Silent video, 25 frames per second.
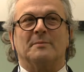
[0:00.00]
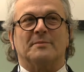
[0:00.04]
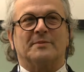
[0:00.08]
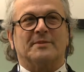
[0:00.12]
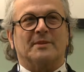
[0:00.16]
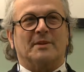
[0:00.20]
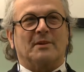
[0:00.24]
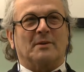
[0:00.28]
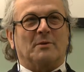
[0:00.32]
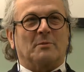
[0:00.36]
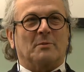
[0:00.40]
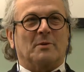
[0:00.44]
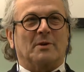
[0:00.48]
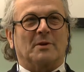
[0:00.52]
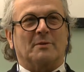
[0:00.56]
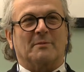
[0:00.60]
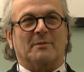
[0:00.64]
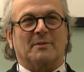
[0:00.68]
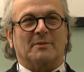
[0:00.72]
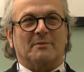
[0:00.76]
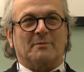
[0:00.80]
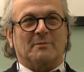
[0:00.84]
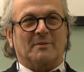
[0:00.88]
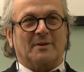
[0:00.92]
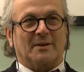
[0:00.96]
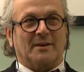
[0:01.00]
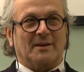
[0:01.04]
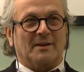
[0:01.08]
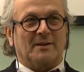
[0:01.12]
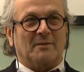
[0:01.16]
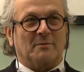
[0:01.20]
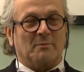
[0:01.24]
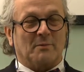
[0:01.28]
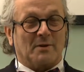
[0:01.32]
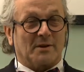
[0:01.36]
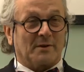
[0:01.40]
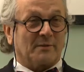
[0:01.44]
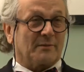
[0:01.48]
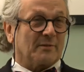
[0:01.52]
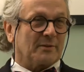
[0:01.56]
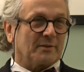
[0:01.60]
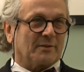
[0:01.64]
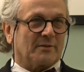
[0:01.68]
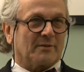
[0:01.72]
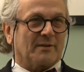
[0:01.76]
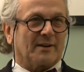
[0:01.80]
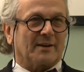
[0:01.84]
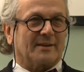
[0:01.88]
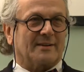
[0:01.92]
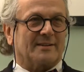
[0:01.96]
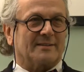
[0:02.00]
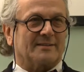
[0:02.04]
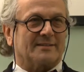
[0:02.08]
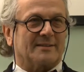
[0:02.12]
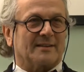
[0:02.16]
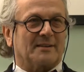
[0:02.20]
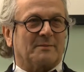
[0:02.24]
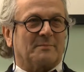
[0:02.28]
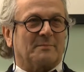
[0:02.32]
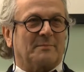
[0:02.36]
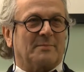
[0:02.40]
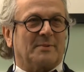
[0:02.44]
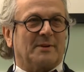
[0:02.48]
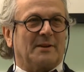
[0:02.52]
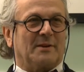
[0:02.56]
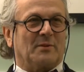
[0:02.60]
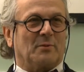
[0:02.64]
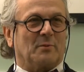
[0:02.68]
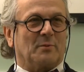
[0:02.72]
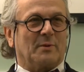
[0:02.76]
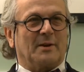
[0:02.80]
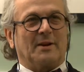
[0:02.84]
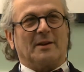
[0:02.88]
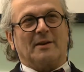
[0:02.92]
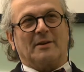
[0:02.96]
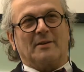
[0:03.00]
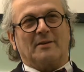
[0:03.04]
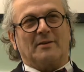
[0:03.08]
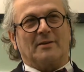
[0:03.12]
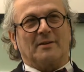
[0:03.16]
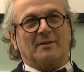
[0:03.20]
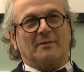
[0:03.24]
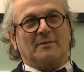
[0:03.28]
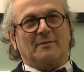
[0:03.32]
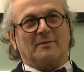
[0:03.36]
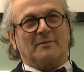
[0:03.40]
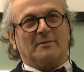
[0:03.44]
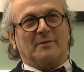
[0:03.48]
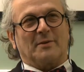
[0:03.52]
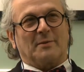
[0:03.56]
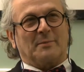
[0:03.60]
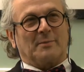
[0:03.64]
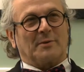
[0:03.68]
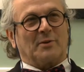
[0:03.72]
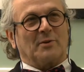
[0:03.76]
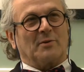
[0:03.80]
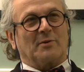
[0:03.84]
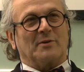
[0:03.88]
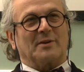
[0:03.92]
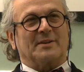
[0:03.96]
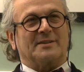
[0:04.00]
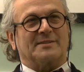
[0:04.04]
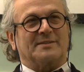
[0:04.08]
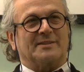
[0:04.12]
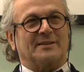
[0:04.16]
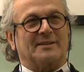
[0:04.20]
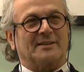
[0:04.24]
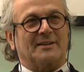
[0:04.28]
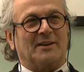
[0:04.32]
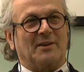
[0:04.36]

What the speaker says: So I worked with really wonderful directors like Peter Weir and Philip Noyce and